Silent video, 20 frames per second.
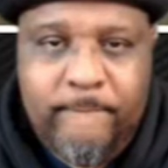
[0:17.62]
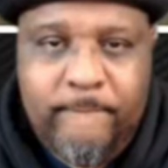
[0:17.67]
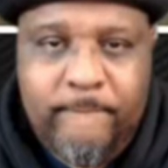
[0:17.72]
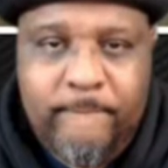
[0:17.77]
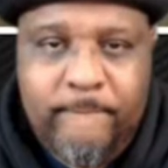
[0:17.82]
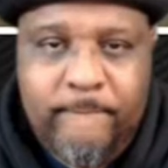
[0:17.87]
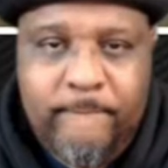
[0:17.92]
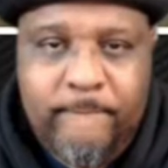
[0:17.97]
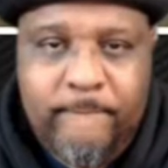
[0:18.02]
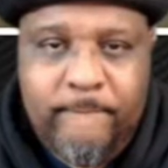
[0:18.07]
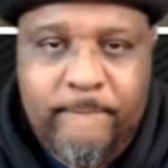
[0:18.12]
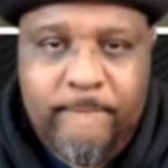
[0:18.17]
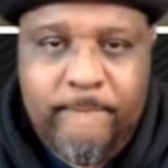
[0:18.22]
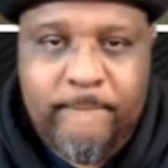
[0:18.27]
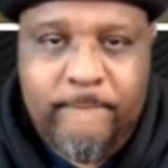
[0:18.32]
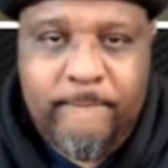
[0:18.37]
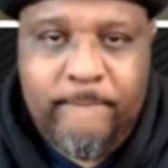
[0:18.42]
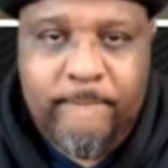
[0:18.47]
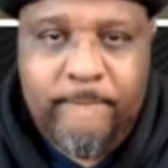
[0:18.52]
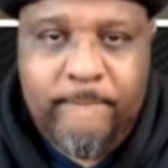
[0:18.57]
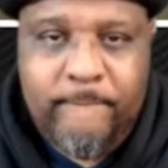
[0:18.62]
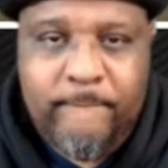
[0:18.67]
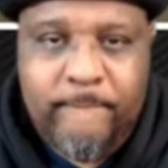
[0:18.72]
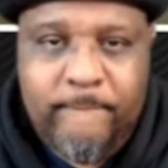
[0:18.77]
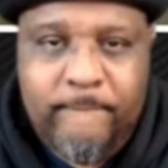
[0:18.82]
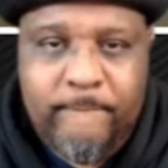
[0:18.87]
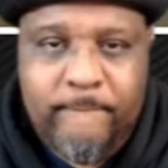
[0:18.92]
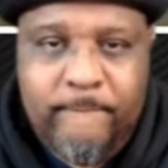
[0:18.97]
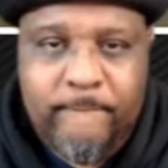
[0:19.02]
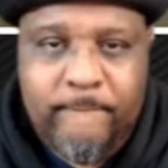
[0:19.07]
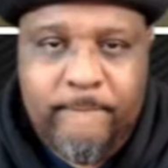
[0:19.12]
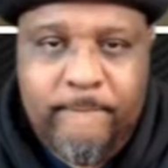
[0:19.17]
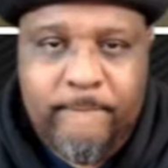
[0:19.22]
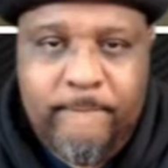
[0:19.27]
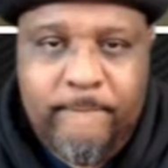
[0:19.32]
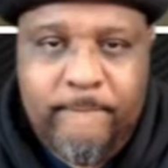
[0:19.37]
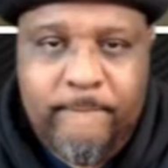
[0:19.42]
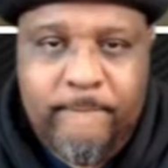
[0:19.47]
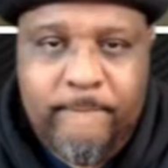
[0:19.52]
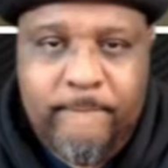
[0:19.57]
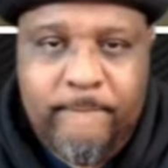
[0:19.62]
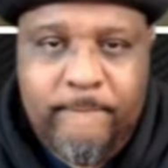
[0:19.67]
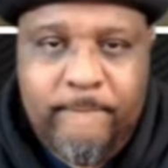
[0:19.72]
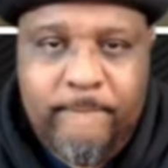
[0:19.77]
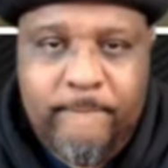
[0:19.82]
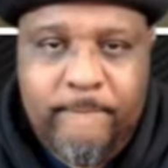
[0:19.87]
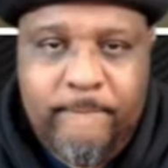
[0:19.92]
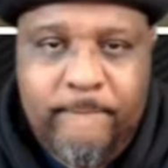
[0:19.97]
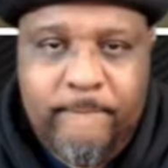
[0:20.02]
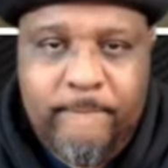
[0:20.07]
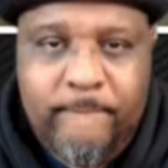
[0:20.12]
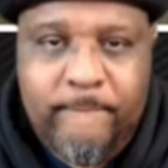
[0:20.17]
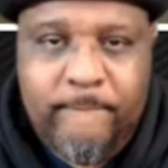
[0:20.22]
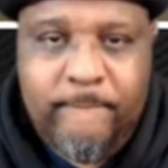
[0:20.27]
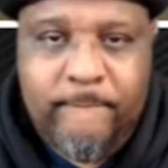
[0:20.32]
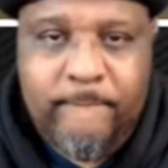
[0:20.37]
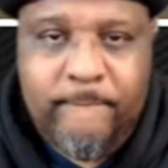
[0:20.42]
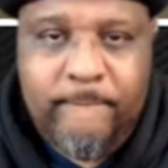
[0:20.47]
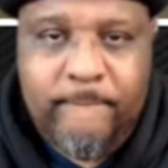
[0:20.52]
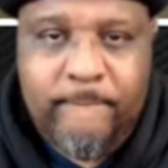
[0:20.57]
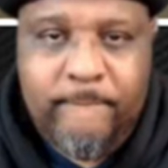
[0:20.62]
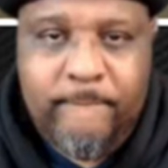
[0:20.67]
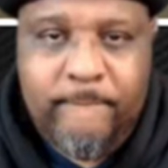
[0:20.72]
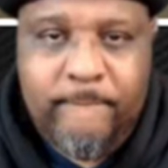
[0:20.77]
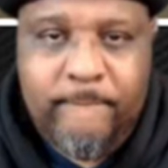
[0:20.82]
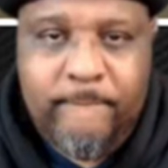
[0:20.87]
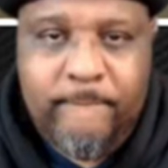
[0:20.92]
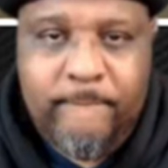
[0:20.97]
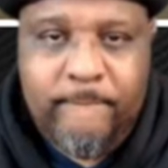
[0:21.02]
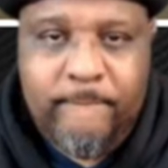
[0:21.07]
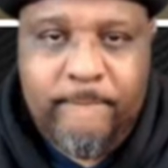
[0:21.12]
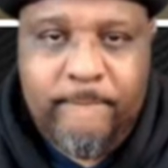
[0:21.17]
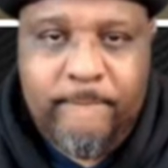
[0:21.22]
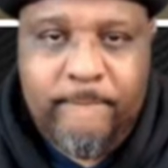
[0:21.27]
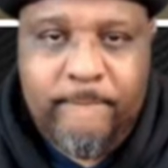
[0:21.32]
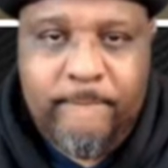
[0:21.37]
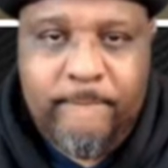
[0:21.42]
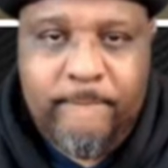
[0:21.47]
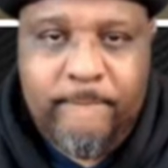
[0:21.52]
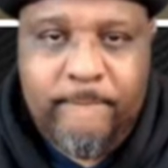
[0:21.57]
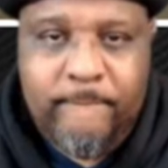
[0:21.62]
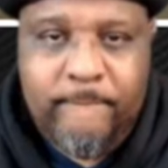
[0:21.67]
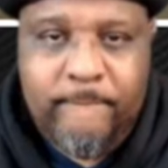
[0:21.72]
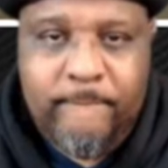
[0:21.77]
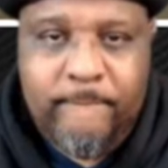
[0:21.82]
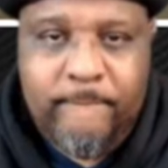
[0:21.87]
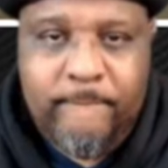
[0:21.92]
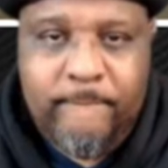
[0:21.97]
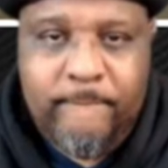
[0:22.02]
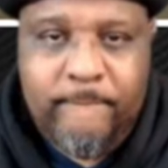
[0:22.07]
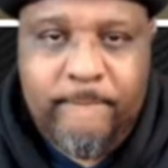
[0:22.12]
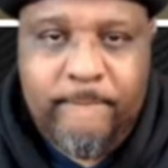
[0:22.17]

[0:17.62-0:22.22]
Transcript: (not speaking)